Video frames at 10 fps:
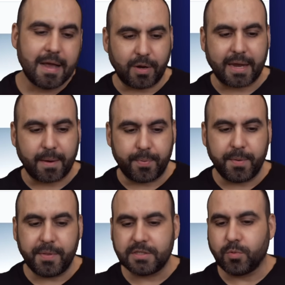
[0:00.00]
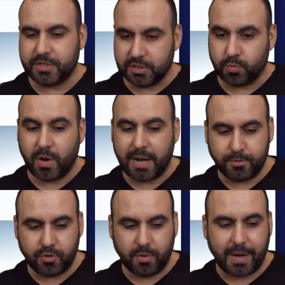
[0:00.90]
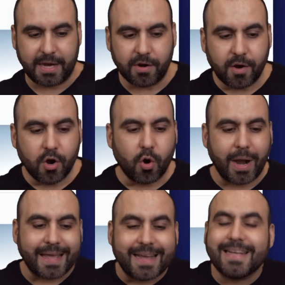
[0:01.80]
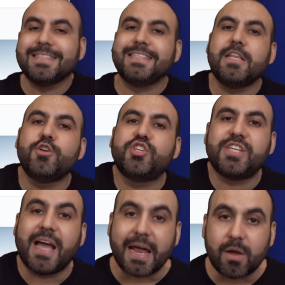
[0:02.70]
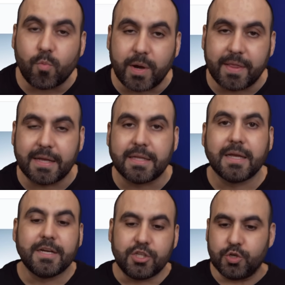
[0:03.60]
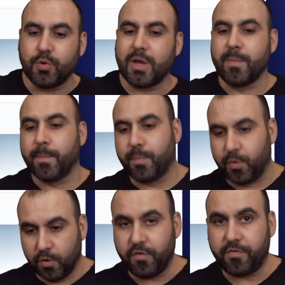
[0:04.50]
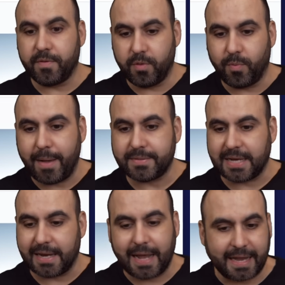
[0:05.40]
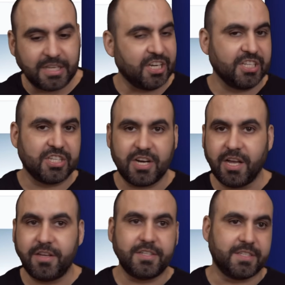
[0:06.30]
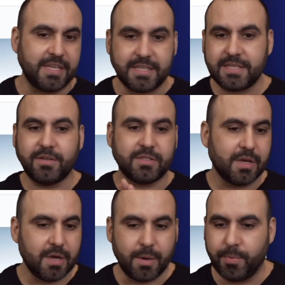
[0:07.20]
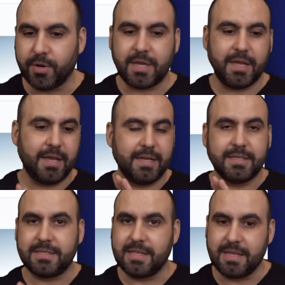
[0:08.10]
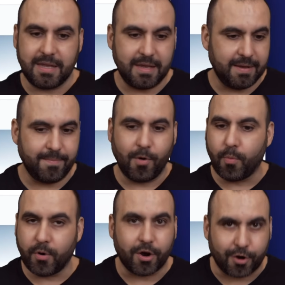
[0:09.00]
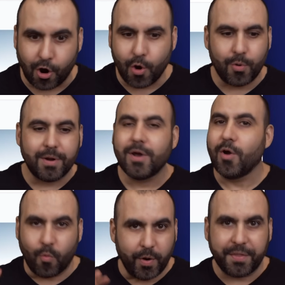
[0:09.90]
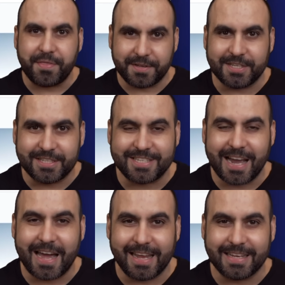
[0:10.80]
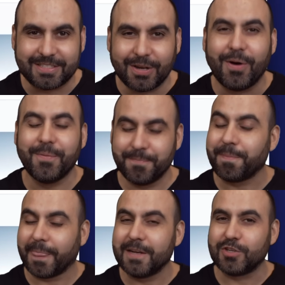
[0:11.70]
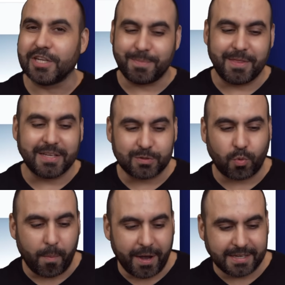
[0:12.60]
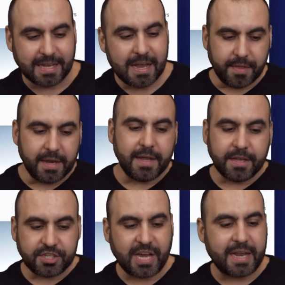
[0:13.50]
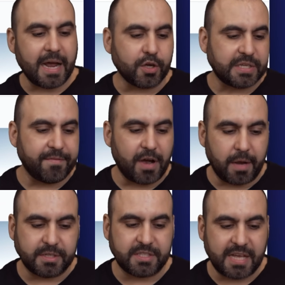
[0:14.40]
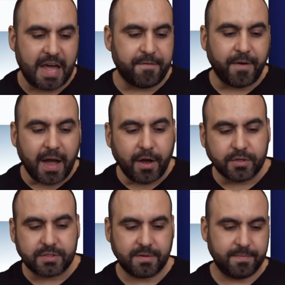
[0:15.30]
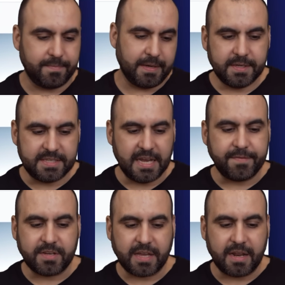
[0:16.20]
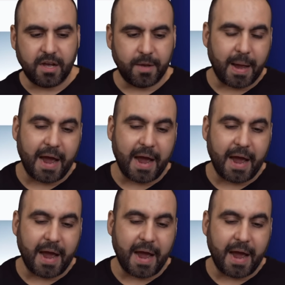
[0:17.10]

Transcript: I can preview this, which is what I'm doing right here, or I can continue chatting with it to improve the website. I can change colors, details, bookings, the overall code with just chatting. So trust me, this is robust. Then in the chat, I also have options to add files, save to GitHub.